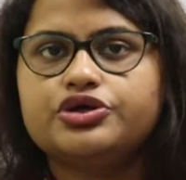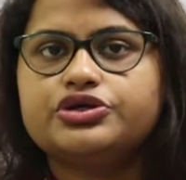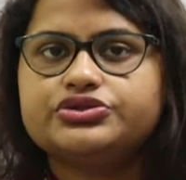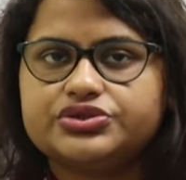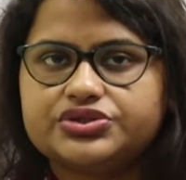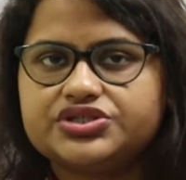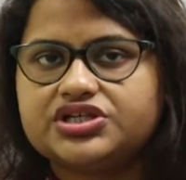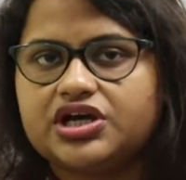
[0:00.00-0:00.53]

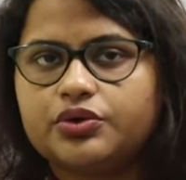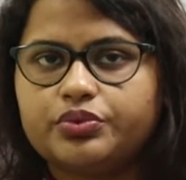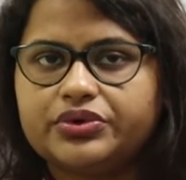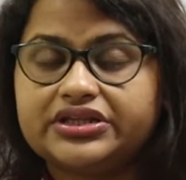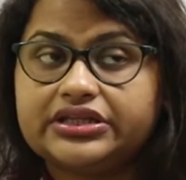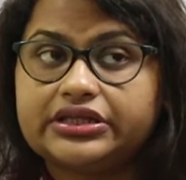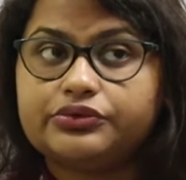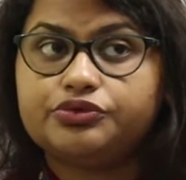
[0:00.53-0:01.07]
So stuck
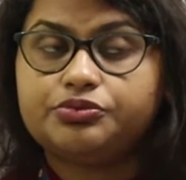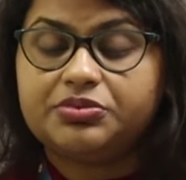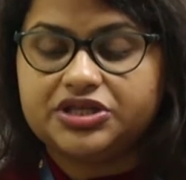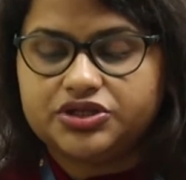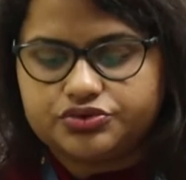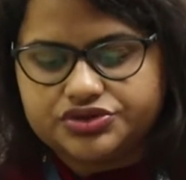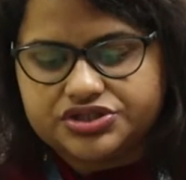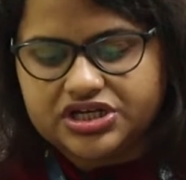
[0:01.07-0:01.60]
with could be
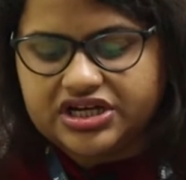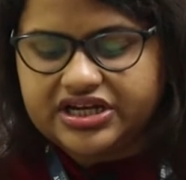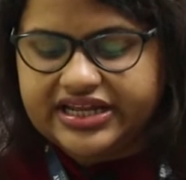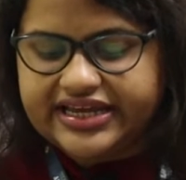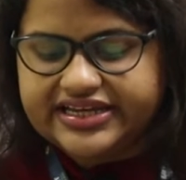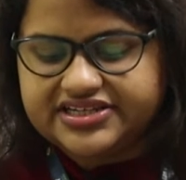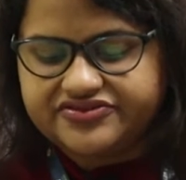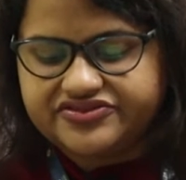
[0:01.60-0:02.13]
used in a
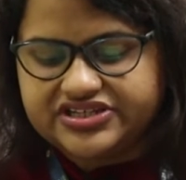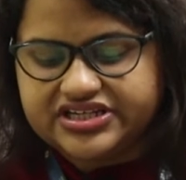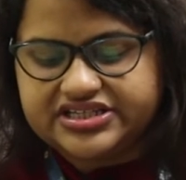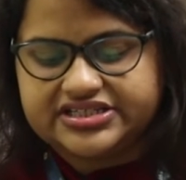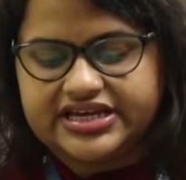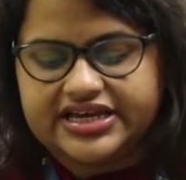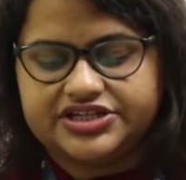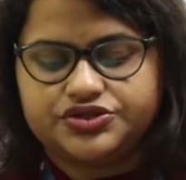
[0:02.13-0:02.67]
negative
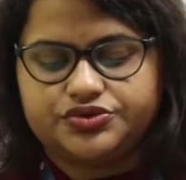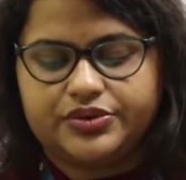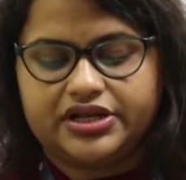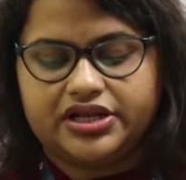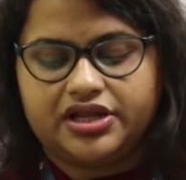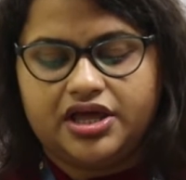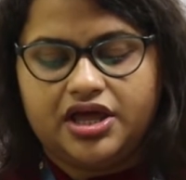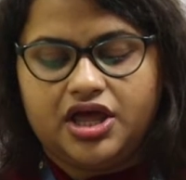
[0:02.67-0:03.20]
sense as
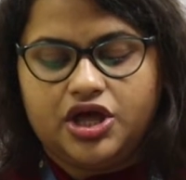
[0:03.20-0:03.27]
well.